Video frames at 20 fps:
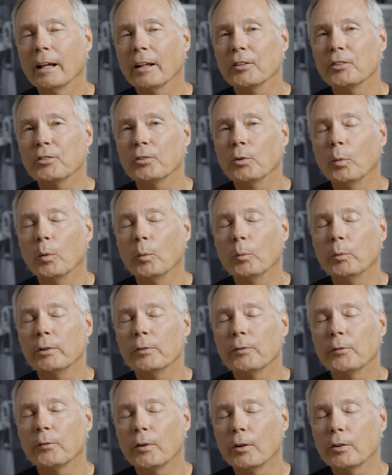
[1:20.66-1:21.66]
So when we
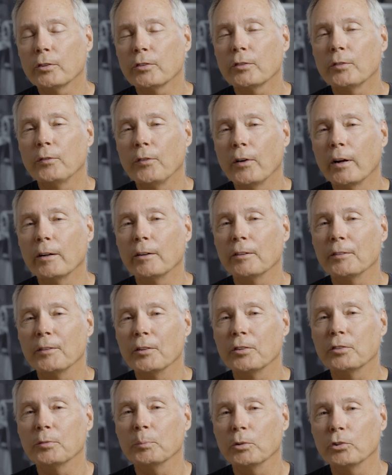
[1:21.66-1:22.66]
first fired
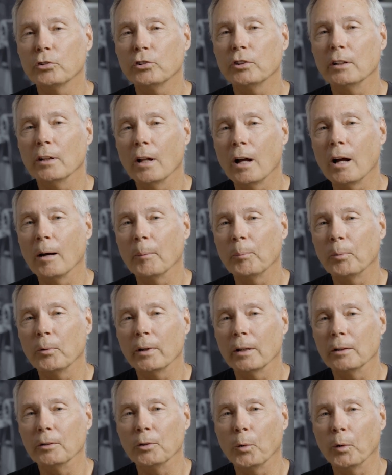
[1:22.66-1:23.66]
this machine up, we
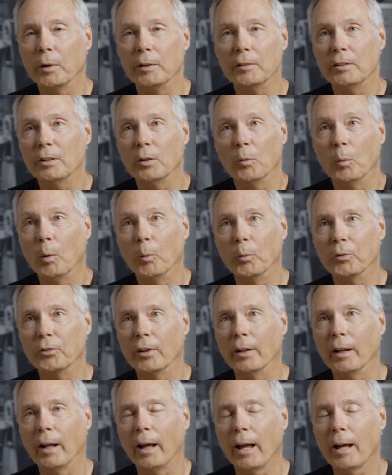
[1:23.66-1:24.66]
had no idea what was
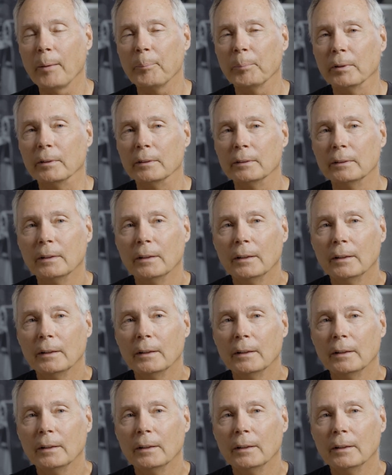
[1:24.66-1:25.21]
going to happen.